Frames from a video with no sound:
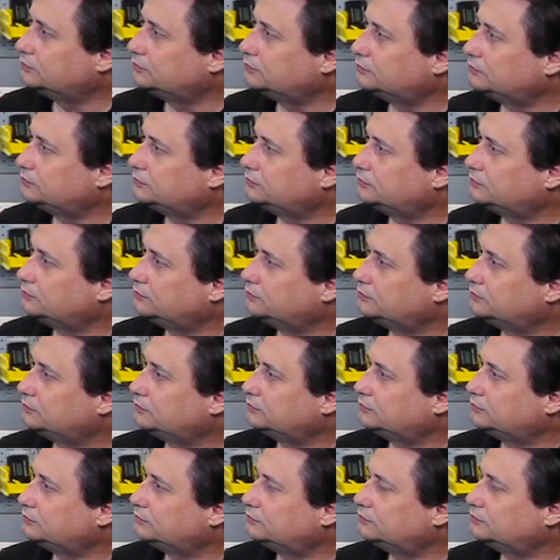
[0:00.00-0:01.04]

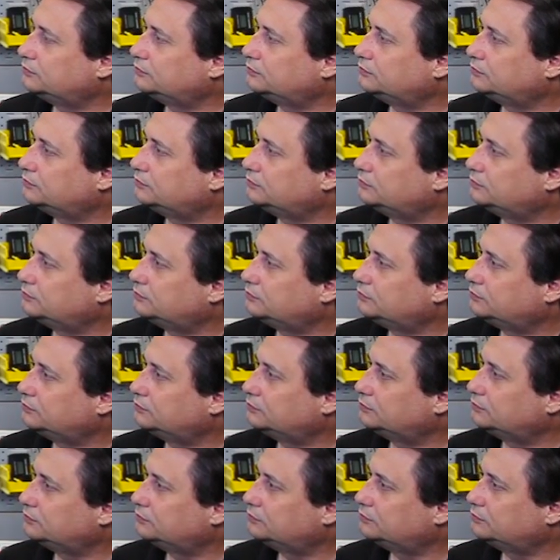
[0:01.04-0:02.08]

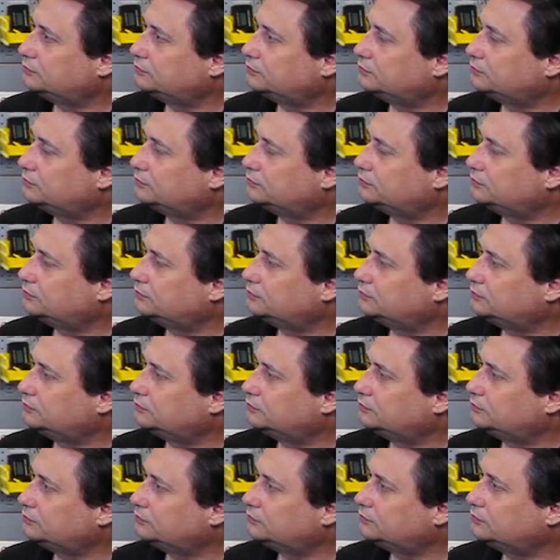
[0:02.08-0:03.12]

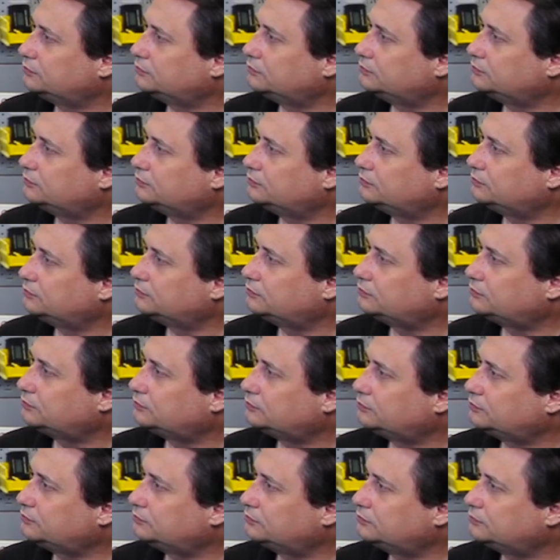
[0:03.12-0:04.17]

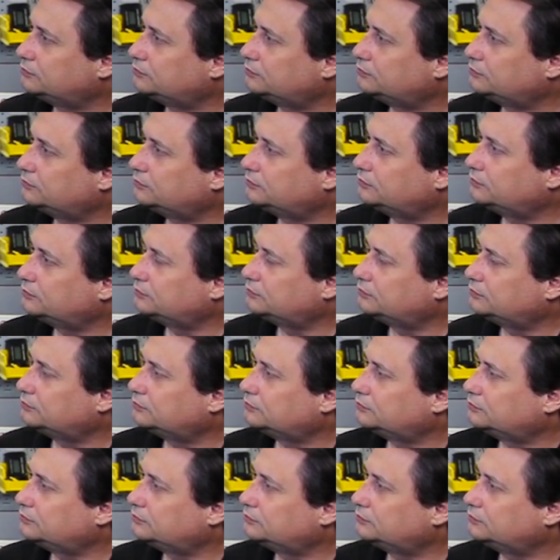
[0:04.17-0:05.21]

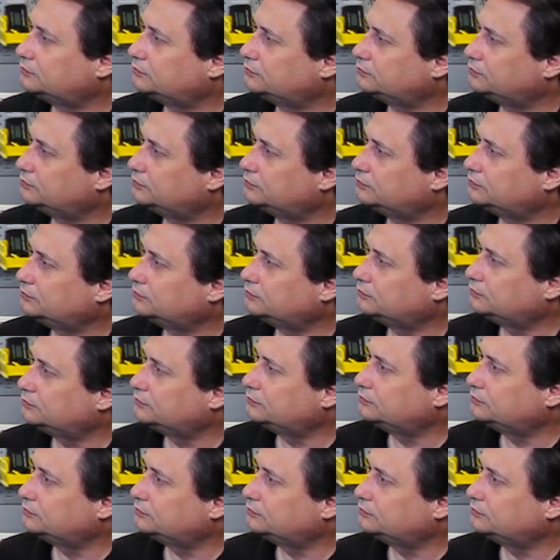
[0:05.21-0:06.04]
(not speaking)